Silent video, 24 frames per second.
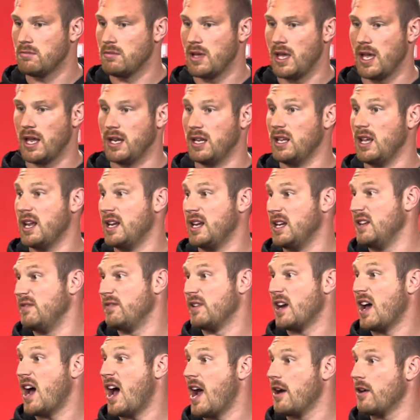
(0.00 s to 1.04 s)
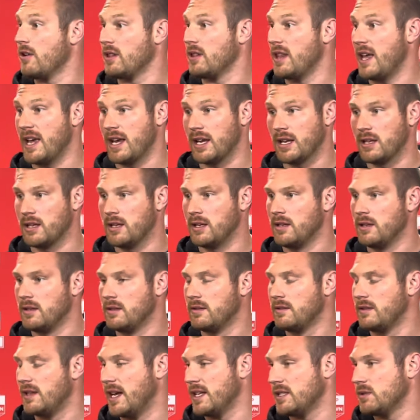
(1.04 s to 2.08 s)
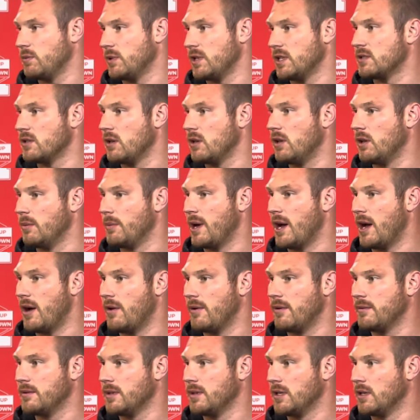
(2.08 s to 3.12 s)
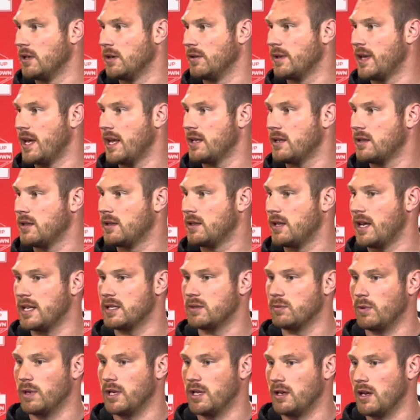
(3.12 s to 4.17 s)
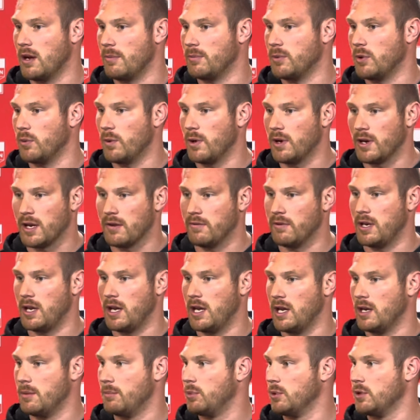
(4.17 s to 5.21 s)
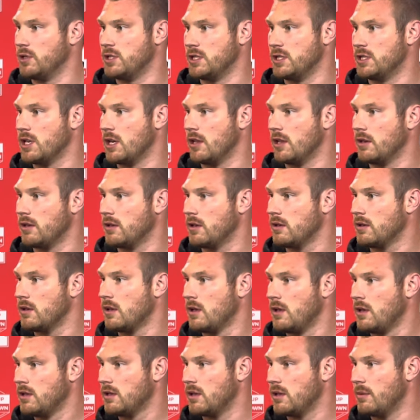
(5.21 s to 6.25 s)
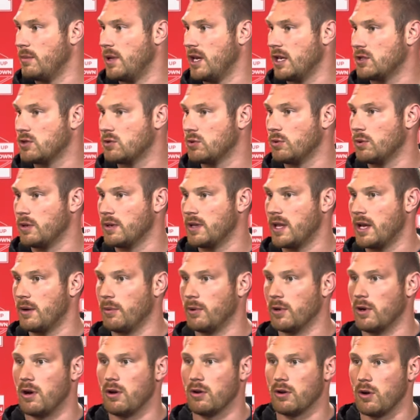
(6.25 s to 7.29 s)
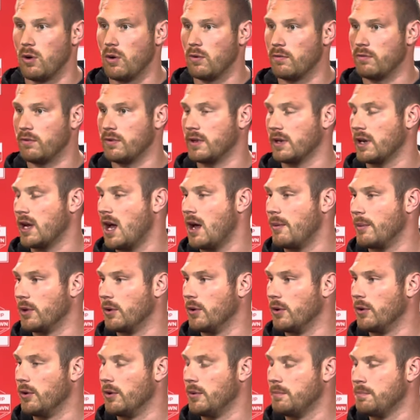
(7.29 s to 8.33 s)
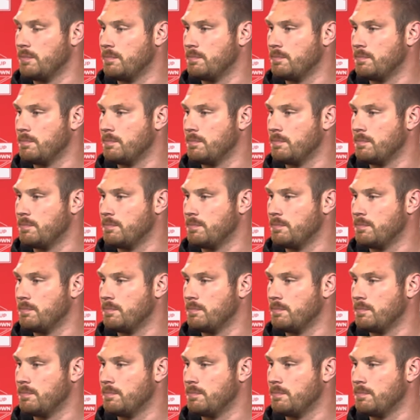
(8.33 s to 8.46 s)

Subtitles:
and even higher, like, that's what it's all about. You know, that's why you come to work every day, to push each other to make sure that we're all going for the common goal.